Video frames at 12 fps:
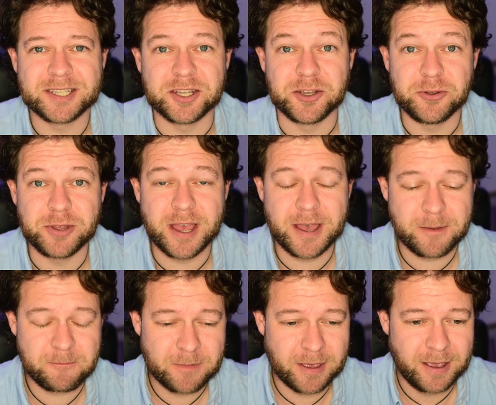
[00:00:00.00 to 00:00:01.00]
the new
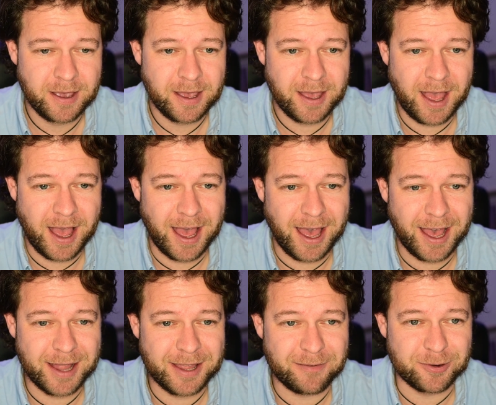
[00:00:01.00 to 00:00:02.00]
year,
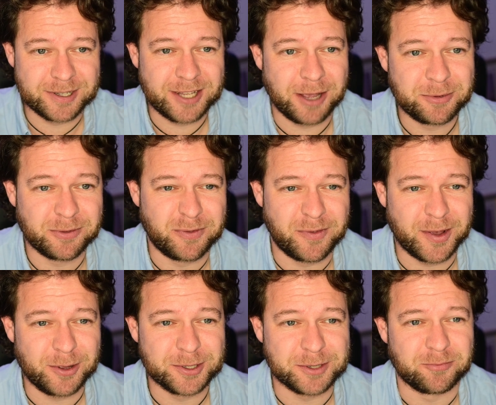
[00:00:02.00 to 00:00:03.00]
and therefore it's time to
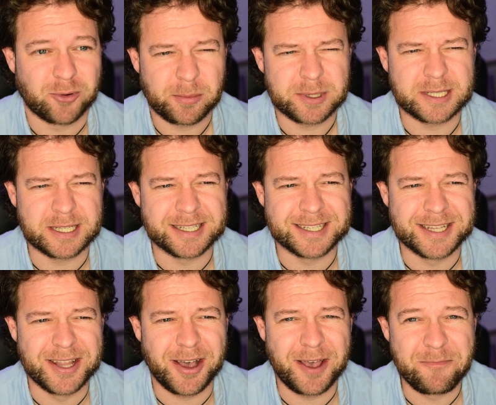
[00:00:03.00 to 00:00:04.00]
fulfill some promises
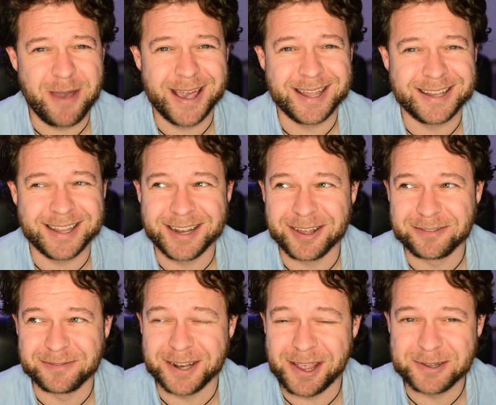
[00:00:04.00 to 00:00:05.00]
that I made in other
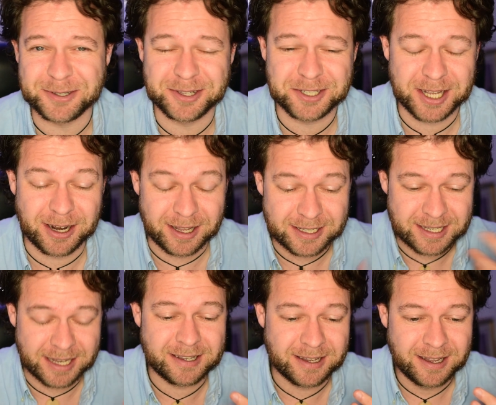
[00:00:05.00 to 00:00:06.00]
videos on this channel. I
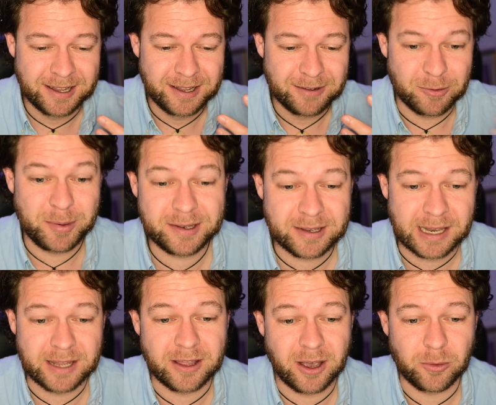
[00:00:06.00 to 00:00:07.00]
said
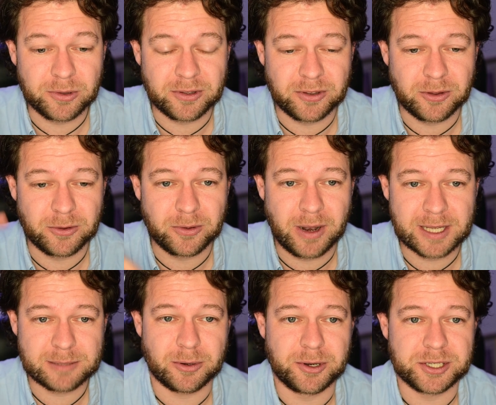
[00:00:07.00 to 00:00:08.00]
repeatedly that I want to do an
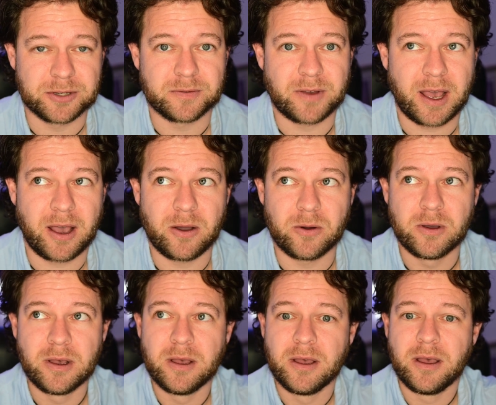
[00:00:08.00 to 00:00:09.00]
exploration of how
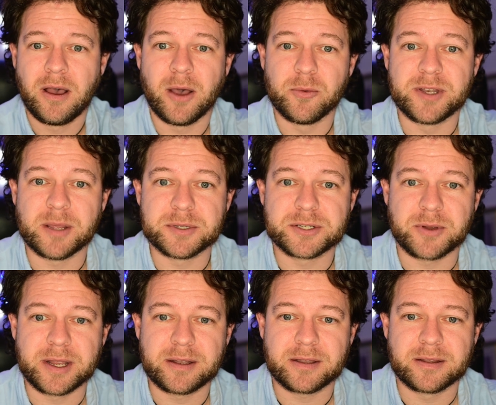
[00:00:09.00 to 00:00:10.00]
I would
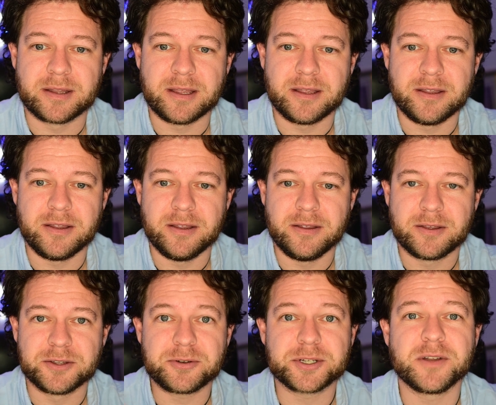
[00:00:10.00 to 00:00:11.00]
demonstrate the
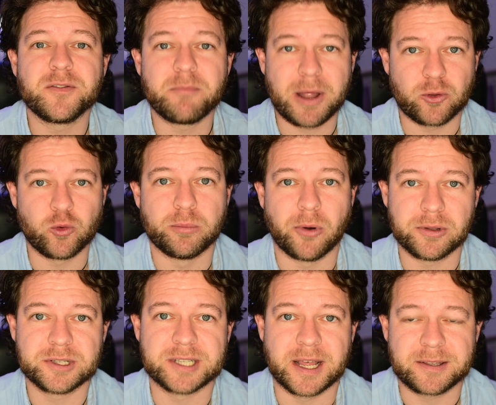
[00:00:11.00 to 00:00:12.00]
construction of the
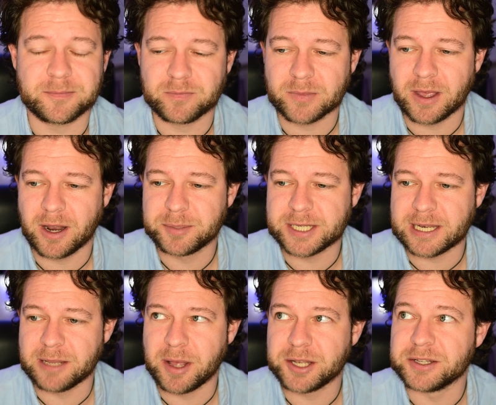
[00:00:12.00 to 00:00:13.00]
Mandelbrot set. And I
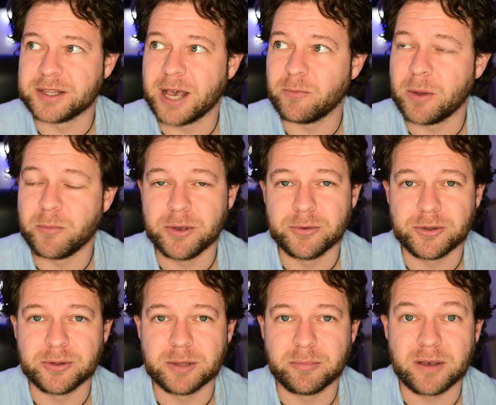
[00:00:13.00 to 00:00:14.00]
particularly mentioned that when we were
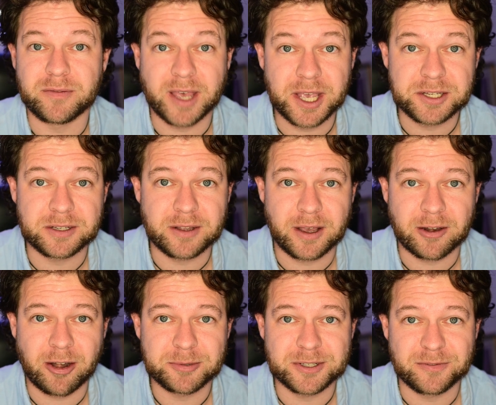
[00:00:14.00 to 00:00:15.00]
doing the bifurcation
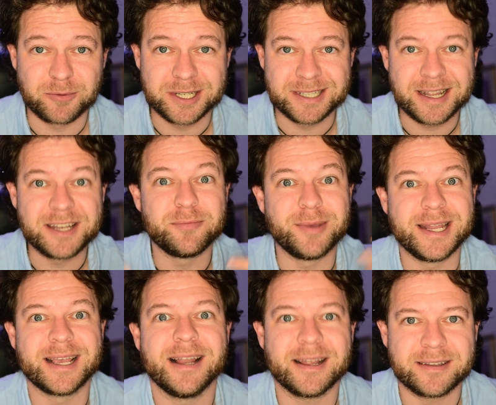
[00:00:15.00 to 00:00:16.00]
diagram stuff, which is
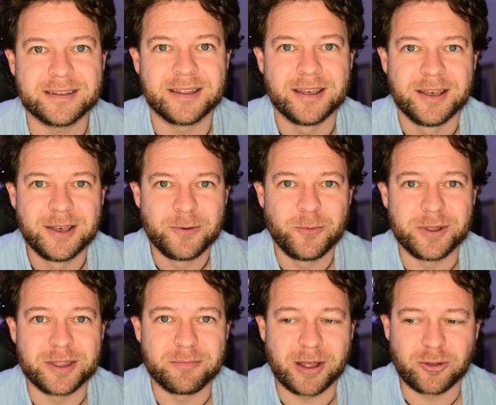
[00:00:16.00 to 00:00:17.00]
intimately connected
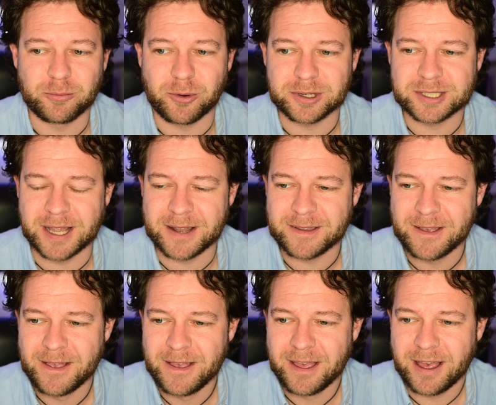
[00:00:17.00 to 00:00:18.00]
with the Mandelbrot set.
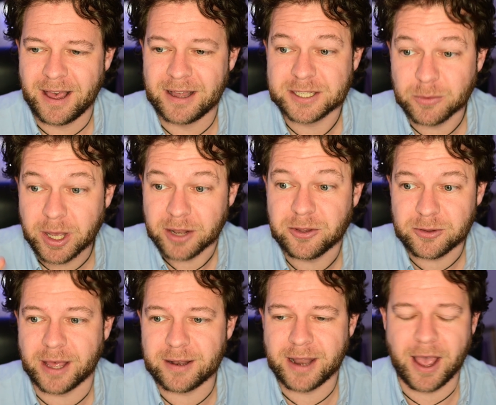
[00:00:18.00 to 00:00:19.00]
So we're going to do
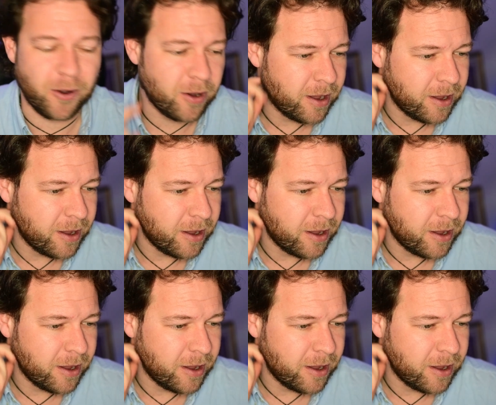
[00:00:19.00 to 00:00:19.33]
that now.